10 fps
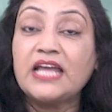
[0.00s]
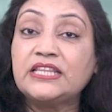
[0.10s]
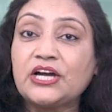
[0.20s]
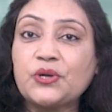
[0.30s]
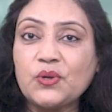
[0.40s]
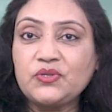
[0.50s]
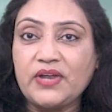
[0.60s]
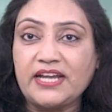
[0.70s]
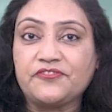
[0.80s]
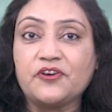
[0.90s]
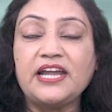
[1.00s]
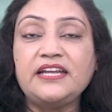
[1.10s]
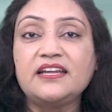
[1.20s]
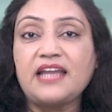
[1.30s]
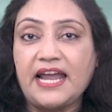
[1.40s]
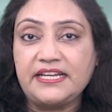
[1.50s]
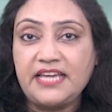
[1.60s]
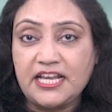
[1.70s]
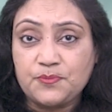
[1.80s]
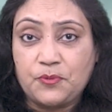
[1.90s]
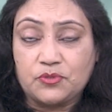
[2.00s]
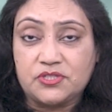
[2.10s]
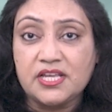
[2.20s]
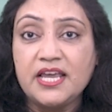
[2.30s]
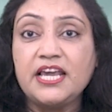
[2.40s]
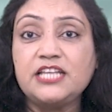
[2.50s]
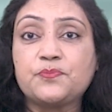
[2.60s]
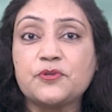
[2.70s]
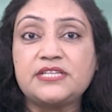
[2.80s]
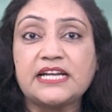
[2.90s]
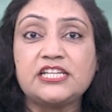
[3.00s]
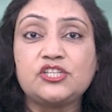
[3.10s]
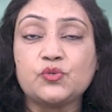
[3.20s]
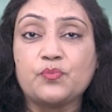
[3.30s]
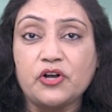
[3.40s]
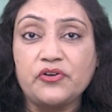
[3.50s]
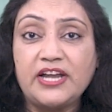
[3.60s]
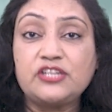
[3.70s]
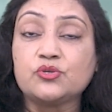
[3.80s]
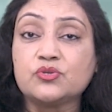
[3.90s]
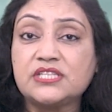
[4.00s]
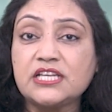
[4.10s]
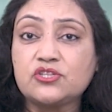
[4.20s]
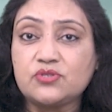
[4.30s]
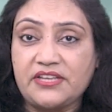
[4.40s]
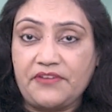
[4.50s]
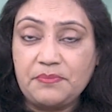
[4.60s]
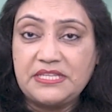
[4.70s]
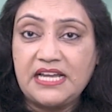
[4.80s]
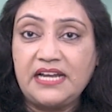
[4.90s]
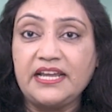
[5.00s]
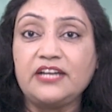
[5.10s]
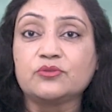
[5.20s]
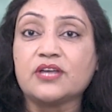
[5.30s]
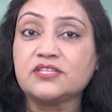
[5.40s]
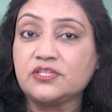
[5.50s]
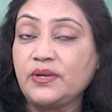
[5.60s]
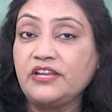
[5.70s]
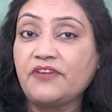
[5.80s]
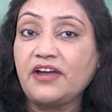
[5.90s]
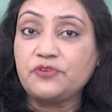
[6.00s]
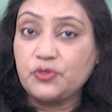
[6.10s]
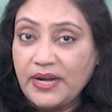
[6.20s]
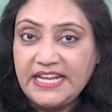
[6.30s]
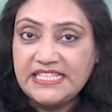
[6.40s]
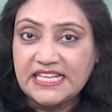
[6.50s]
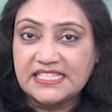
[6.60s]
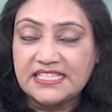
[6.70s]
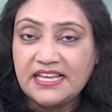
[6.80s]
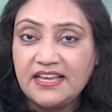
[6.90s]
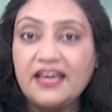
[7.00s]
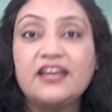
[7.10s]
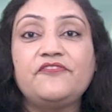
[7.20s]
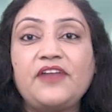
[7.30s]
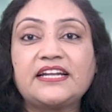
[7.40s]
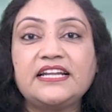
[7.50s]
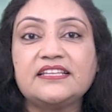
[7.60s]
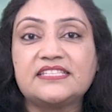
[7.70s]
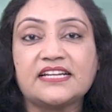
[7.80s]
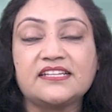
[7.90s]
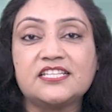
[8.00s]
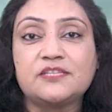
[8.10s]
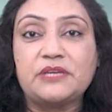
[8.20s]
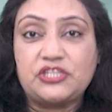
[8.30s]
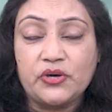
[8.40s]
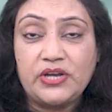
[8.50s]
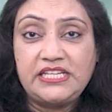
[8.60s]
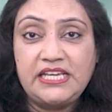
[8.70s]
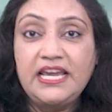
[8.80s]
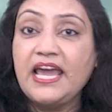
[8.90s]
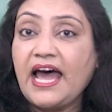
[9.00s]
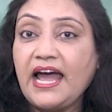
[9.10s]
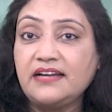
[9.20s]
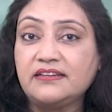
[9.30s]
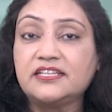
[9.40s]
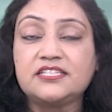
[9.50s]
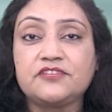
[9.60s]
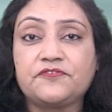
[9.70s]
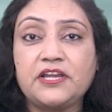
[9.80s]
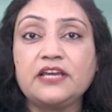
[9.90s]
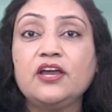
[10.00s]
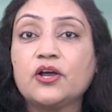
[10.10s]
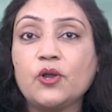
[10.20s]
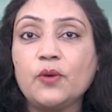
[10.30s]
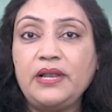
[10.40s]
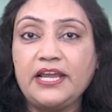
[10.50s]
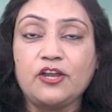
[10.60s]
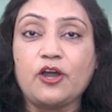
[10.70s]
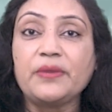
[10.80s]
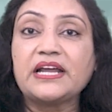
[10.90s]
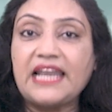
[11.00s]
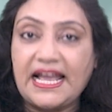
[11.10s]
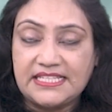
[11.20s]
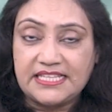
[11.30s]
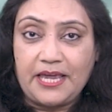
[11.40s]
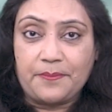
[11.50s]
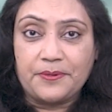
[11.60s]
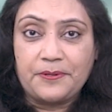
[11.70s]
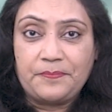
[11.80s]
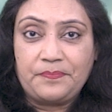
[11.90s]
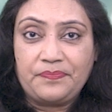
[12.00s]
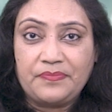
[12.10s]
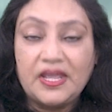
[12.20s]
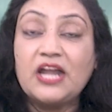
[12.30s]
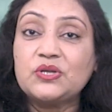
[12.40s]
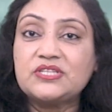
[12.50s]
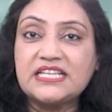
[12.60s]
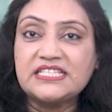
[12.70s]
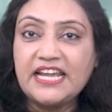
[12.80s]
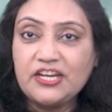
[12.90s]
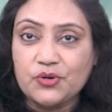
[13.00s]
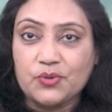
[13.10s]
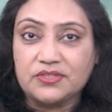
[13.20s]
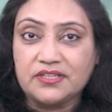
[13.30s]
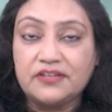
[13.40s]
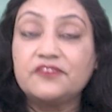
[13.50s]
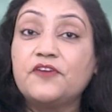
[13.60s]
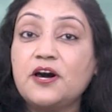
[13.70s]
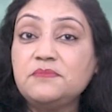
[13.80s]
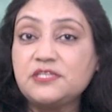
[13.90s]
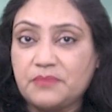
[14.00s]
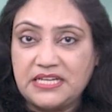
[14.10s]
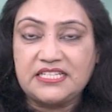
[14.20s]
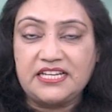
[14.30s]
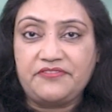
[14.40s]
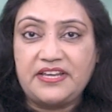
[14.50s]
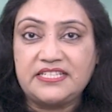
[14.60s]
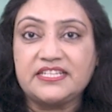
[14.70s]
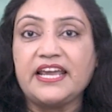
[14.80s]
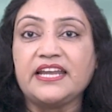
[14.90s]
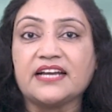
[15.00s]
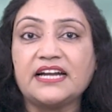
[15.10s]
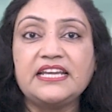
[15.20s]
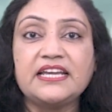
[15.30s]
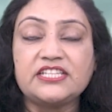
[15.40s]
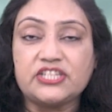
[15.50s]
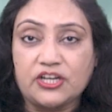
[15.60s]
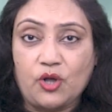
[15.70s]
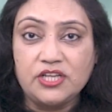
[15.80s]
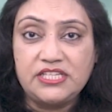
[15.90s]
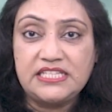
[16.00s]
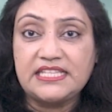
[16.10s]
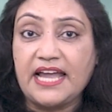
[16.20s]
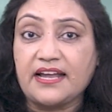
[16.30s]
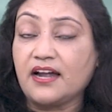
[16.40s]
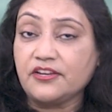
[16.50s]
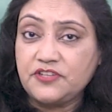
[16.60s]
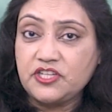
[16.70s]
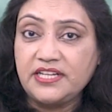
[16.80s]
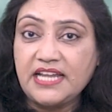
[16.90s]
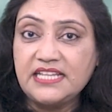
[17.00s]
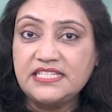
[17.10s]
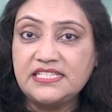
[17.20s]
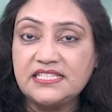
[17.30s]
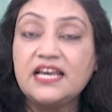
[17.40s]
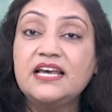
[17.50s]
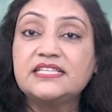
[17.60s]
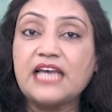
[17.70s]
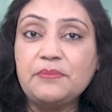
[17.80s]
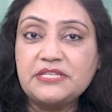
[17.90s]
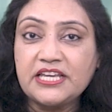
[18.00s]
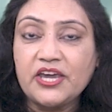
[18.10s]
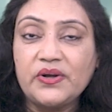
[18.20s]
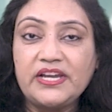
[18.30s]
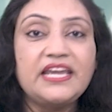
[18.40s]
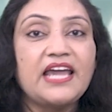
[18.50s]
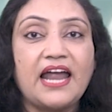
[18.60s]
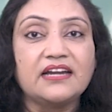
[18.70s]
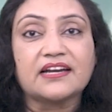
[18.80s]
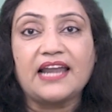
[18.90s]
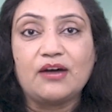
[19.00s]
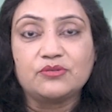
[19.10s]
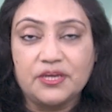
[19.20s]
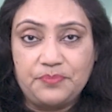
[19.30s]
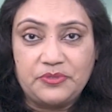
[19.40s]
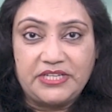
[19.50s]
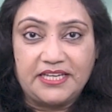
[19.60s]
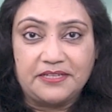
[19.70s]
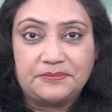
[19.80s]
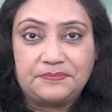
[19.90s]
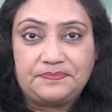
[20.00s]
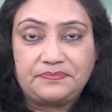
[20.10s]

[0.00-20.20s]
The growth rate for Indian IT exports is projected to moderate to 6-7% in 2025-26, reflecting the sector's maturity and the shifting global economic landscape. To sustain growth, firms must invest in cutting-edge technologies like artificial intelligence, cybersecurity, and cloud computing.